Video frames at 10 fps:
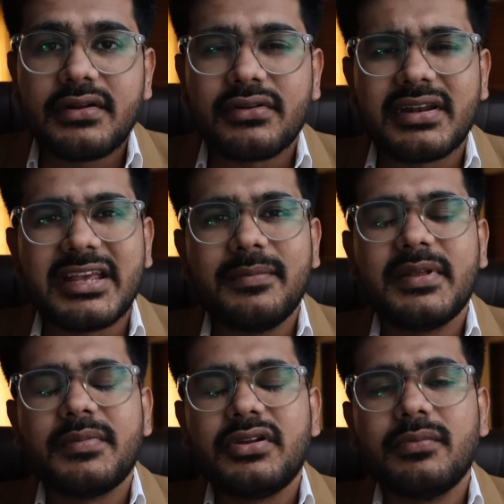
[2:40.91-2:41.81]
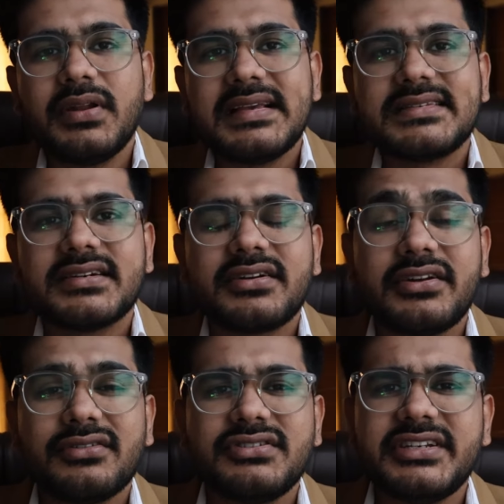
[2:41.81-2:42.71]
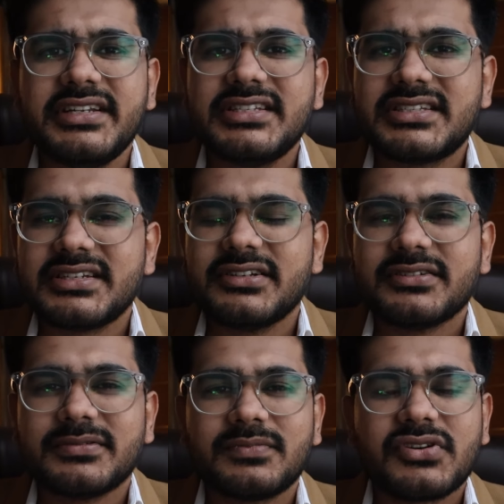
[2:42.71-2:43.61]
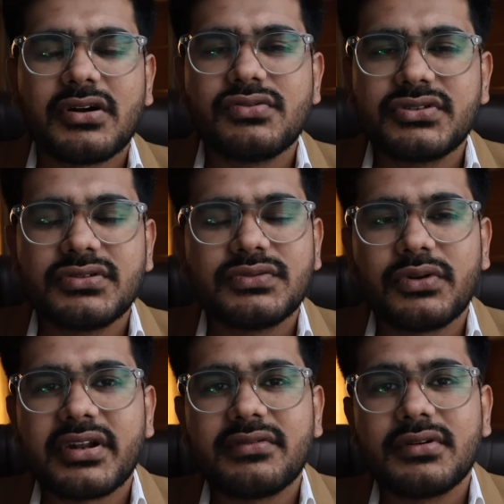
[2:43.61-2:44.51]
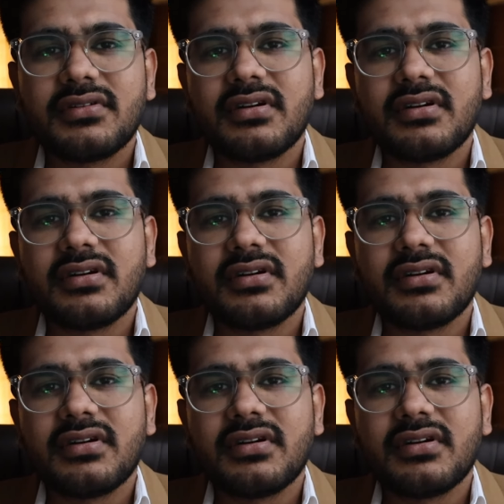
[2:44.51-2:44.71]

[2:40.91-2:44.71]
You can keep them in your blazer, in your jeans, in your trousers, whatever.